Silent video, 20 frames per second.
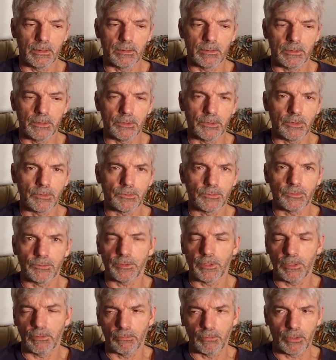It doesn't
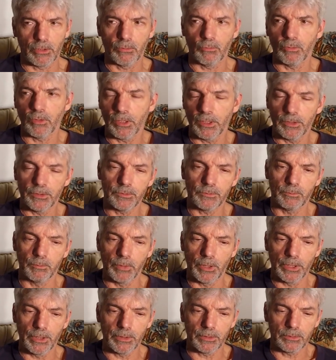say what it was,
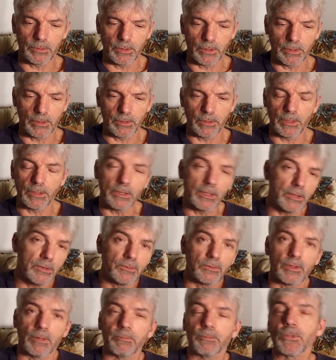but they did
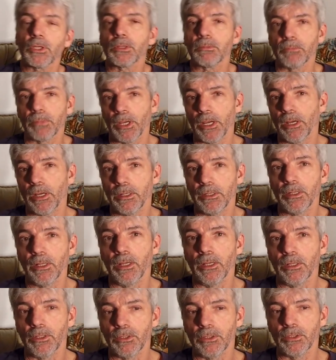something bad,
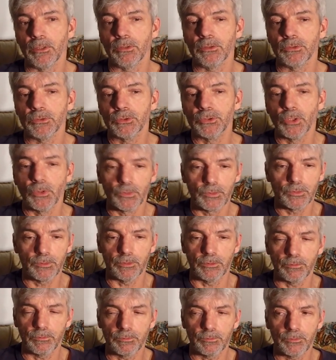and
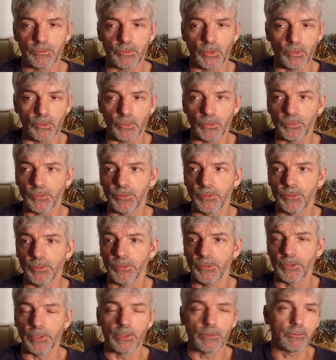Joseph told
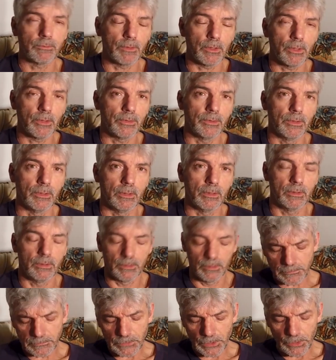their father.
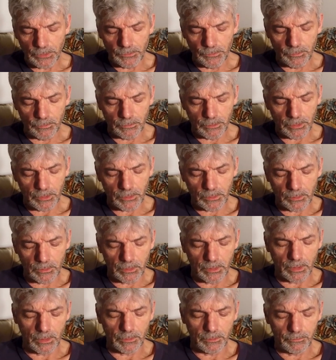Israel
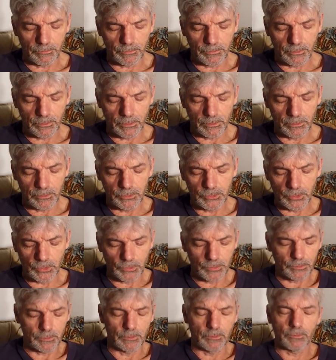loved
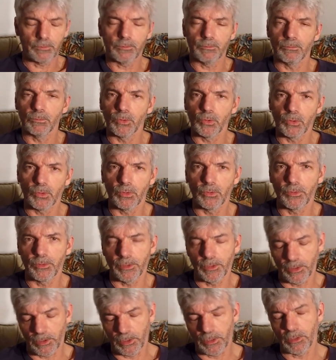Joseph more
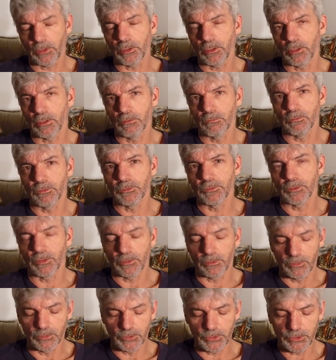than any of his
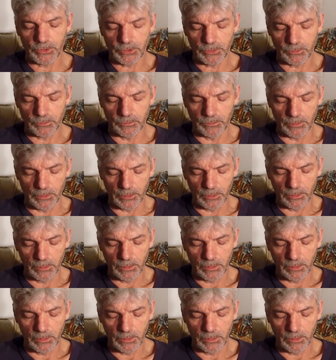other children,